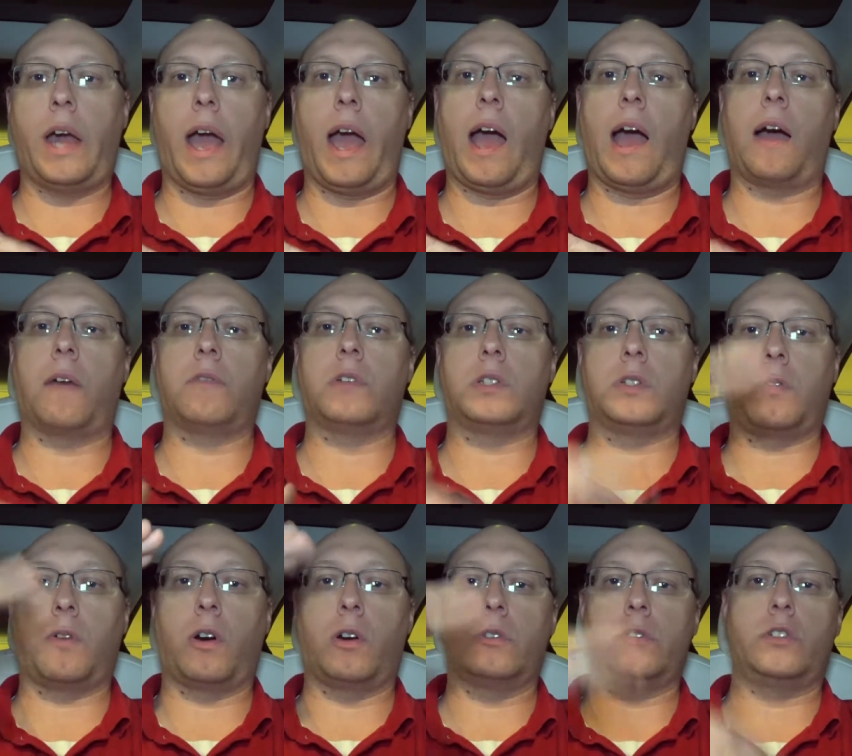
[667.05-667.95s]
have as
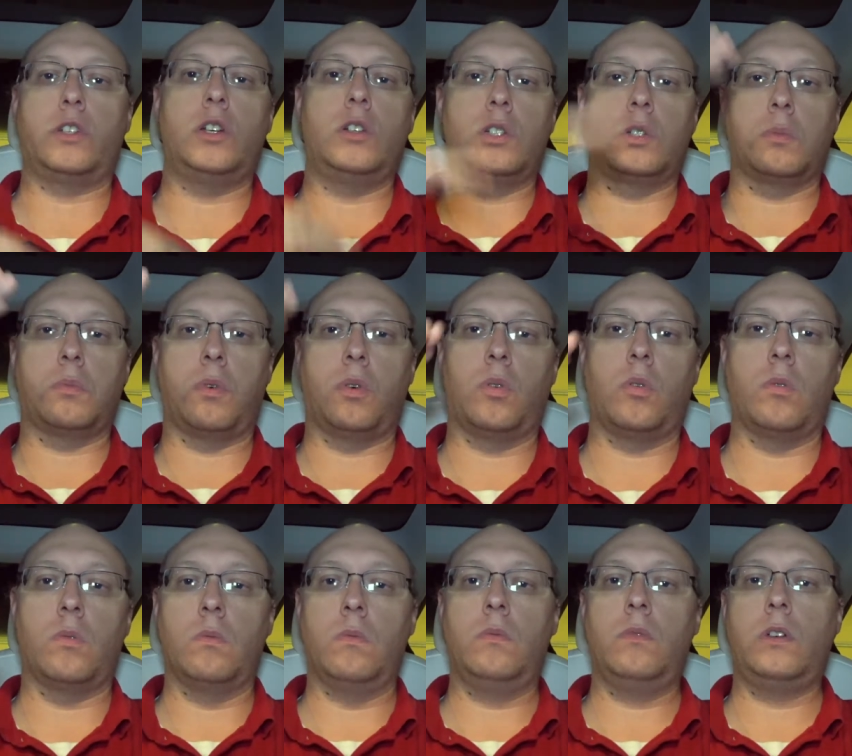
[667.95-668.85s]
far as
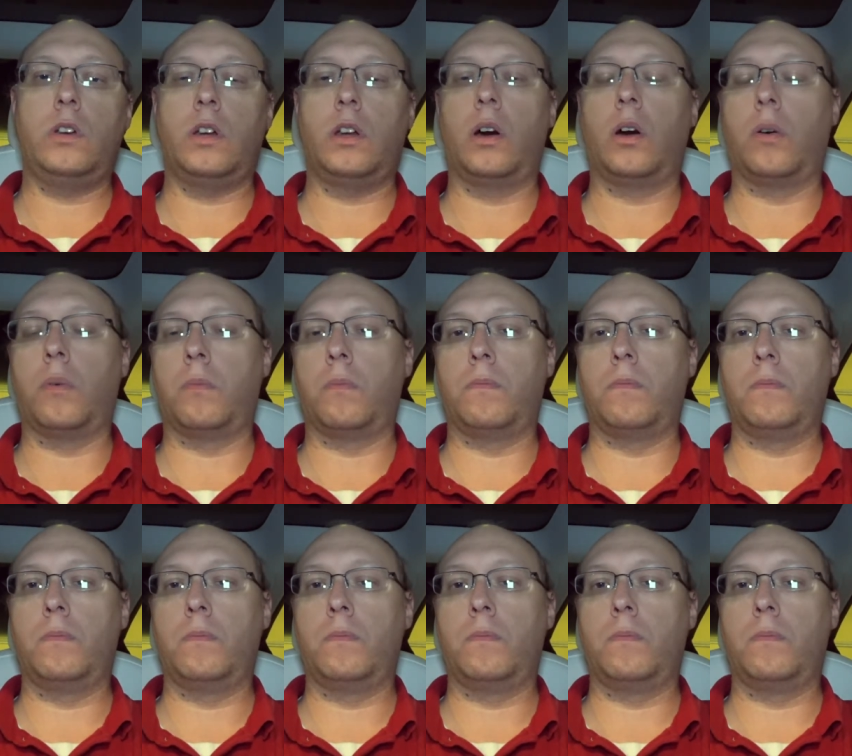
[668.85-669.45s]
usable energy.